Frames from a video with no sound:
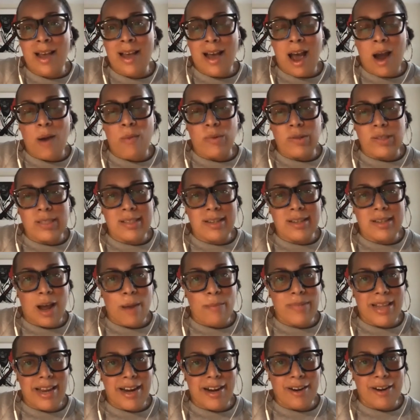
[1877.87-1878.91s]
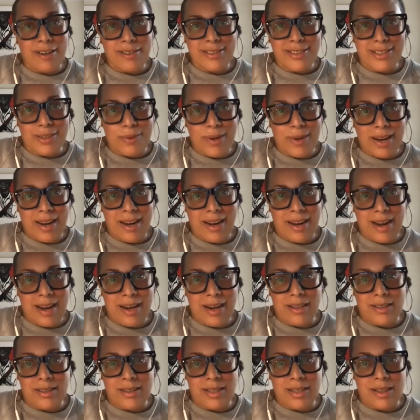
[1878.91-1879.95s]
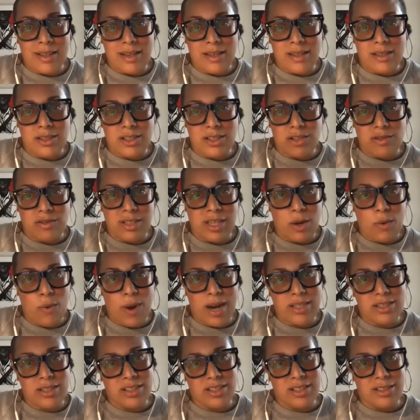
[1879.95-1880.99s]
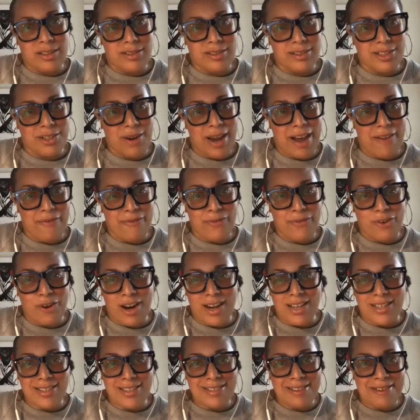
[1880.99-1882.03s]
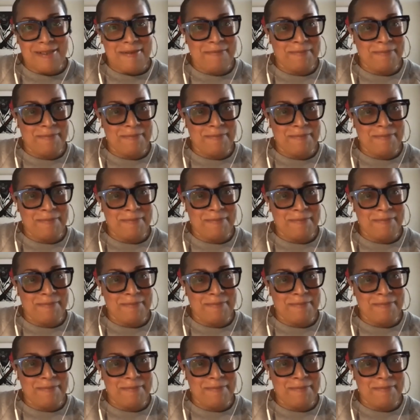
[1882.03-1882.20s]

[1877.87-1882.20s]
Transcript: I will stop there so we can get into these juicy questions you have for us.